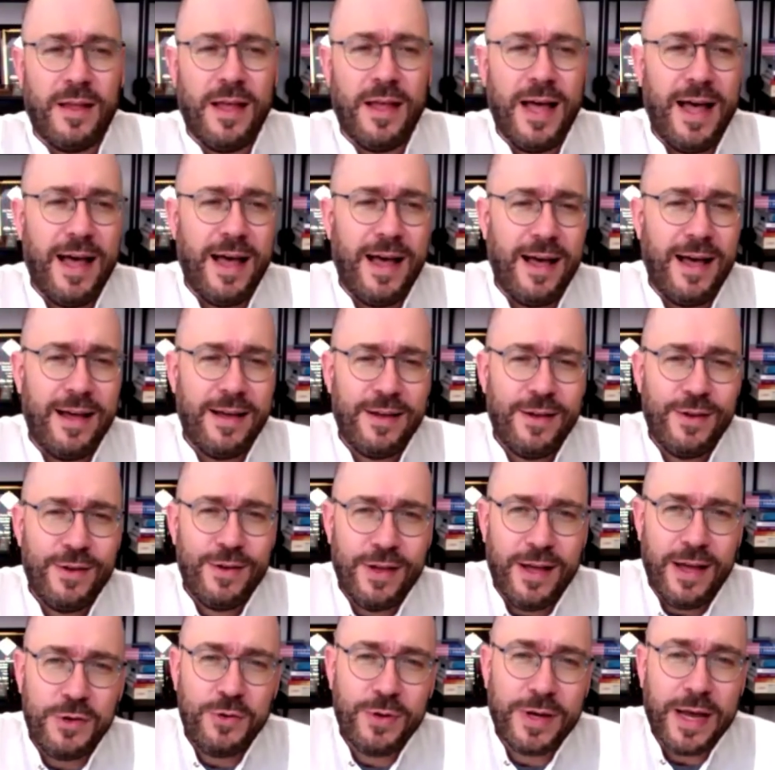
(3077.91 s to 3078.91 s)
uh,
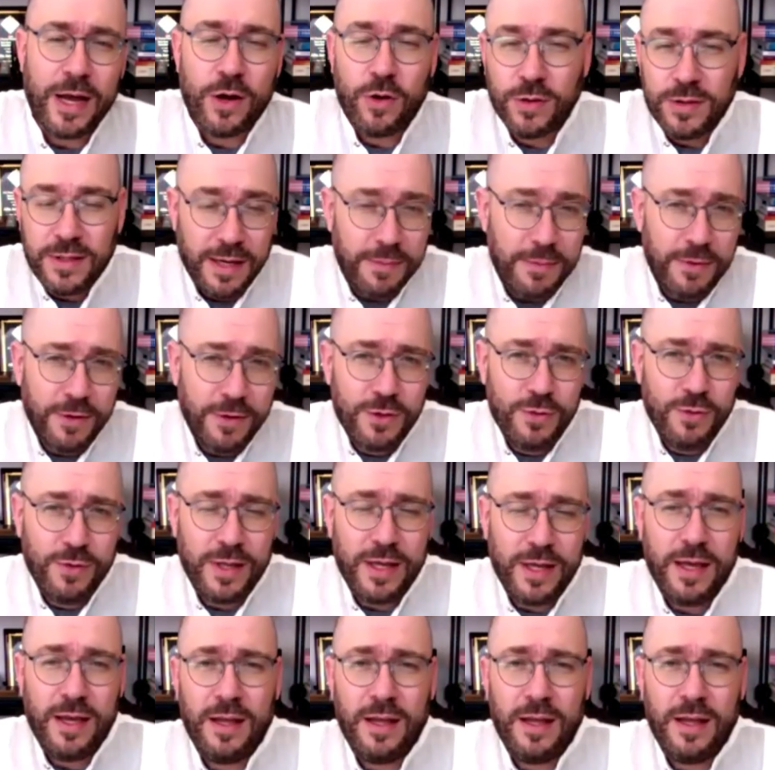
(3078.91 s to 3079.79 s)
and you can contribute okay, to, yeah.